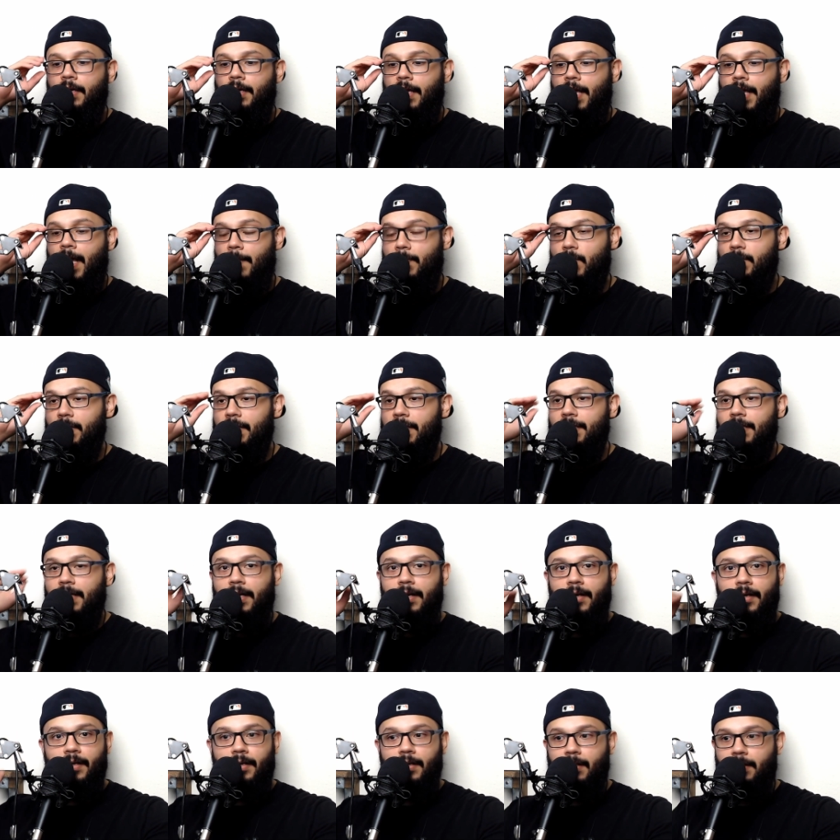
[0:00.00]
Happened to be in the
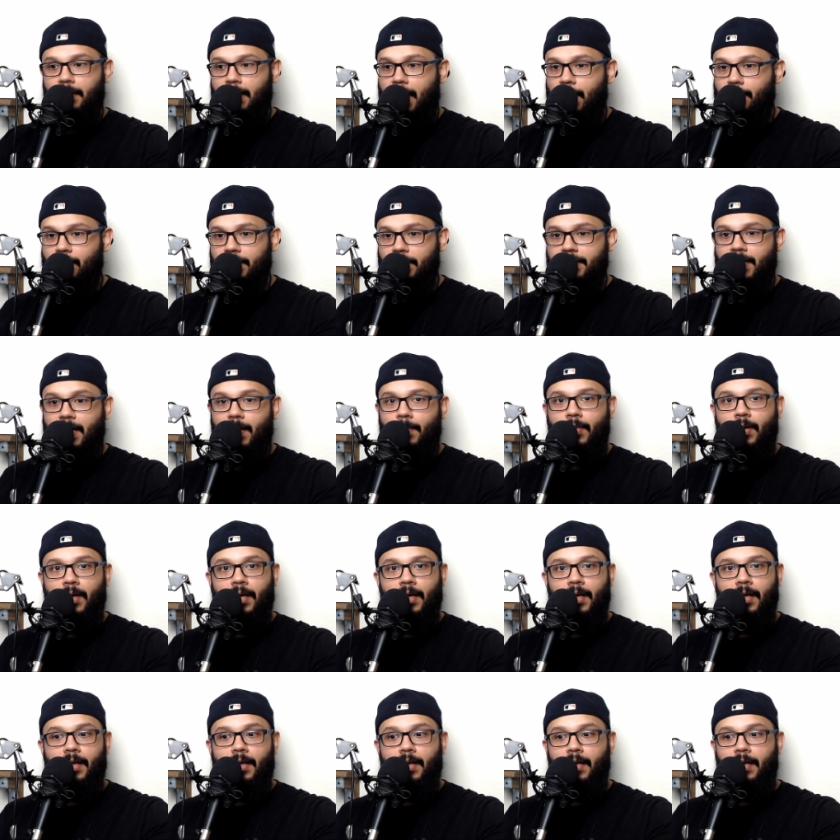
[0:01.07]
area, happened to stop
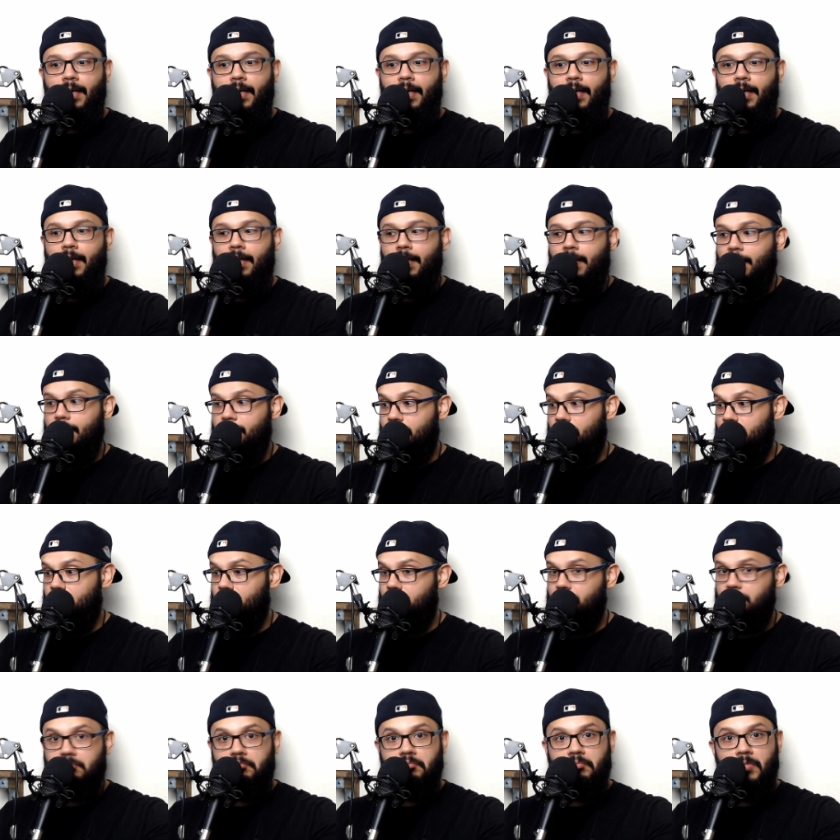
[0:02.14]
by, and I just
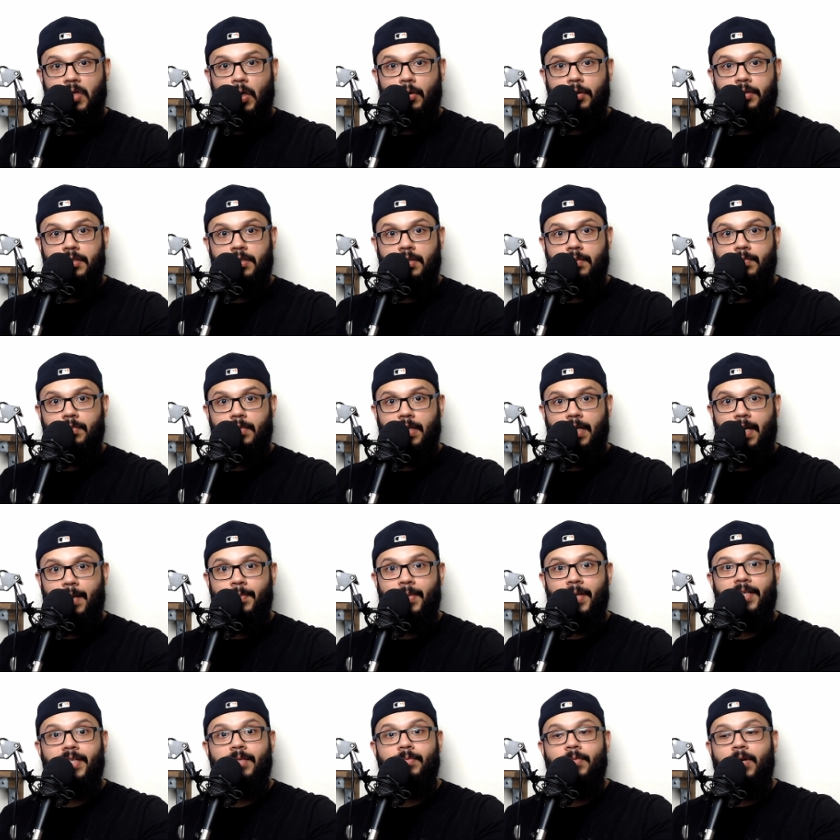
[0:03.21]
noticed them. And I
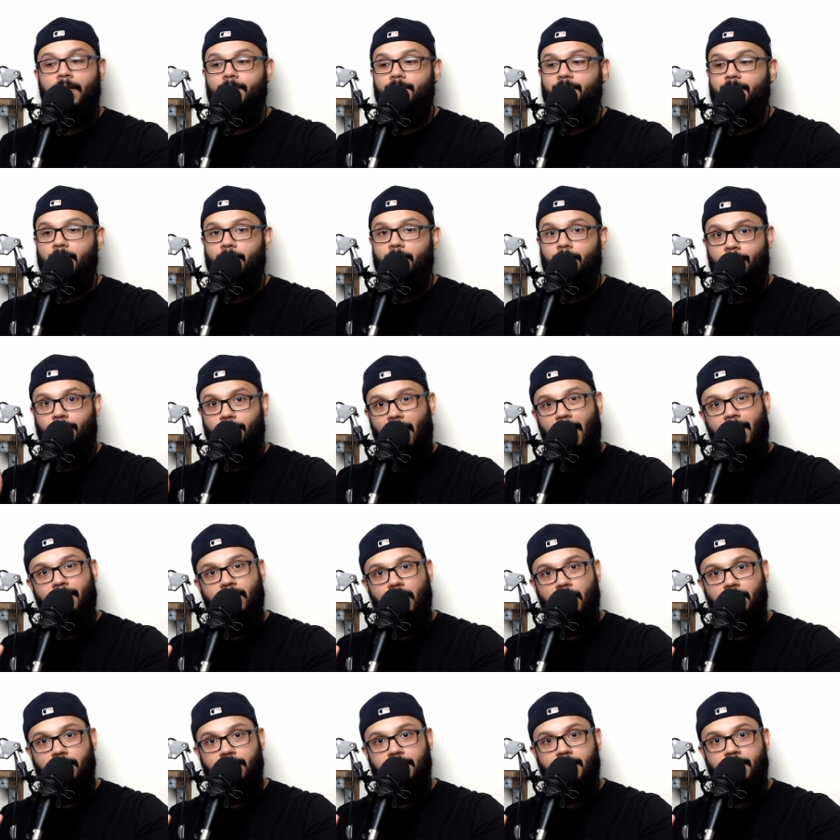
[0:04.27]
picked them up. They were
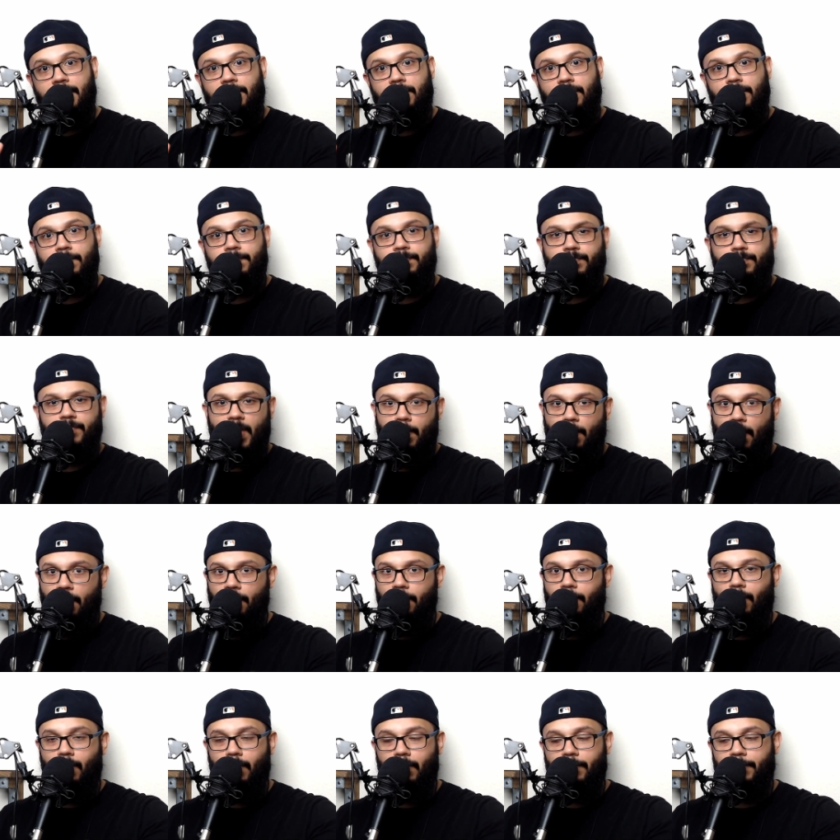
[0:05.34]
$5 each, bought
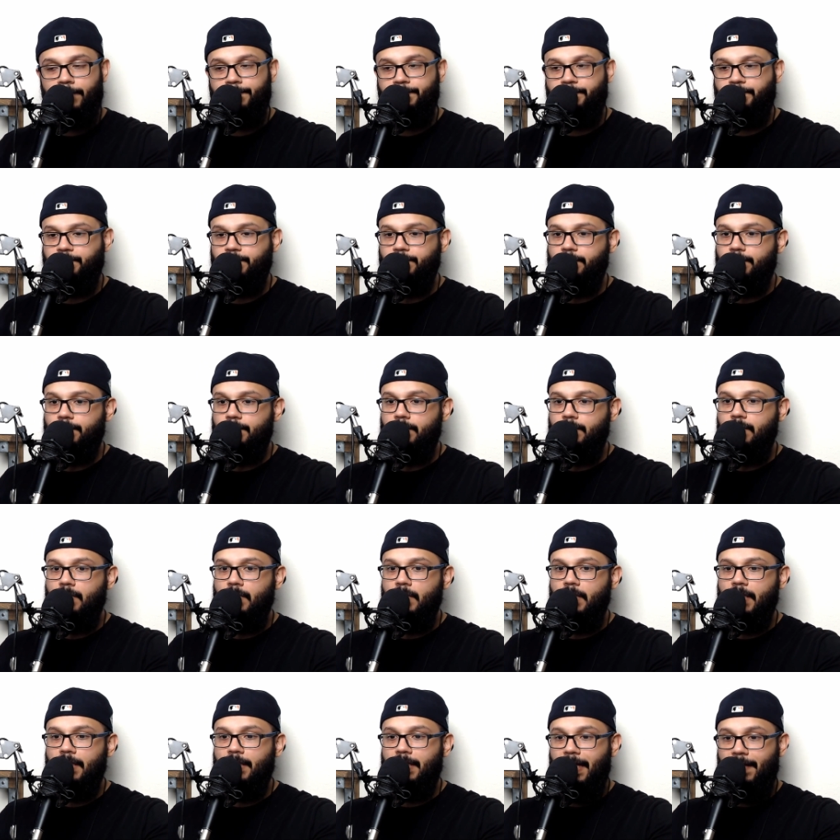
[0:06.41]
4 of them
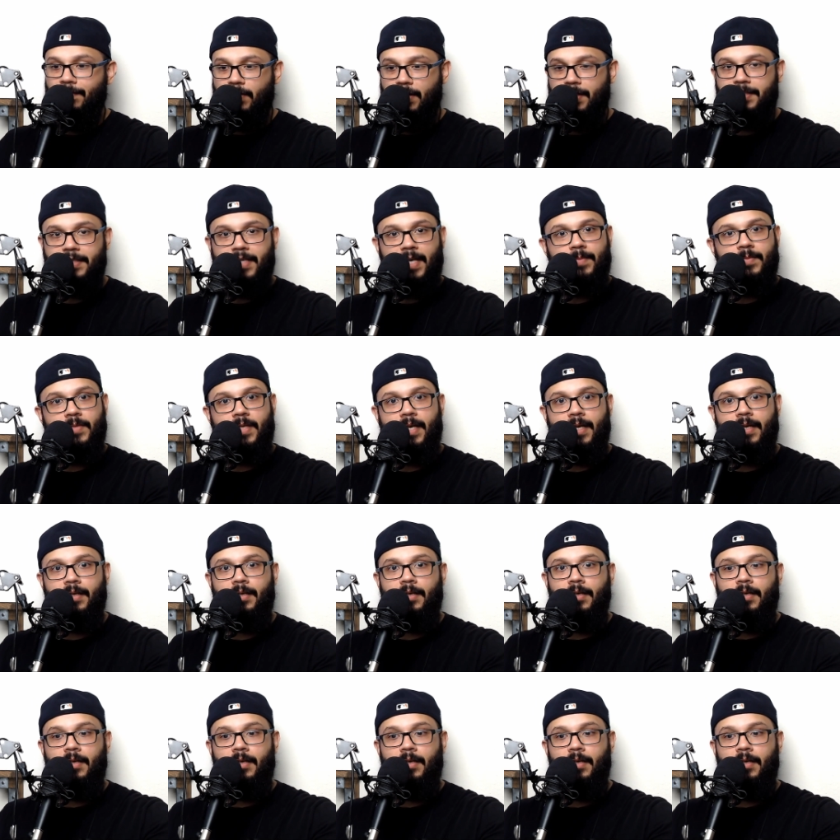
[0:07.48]
that very same day.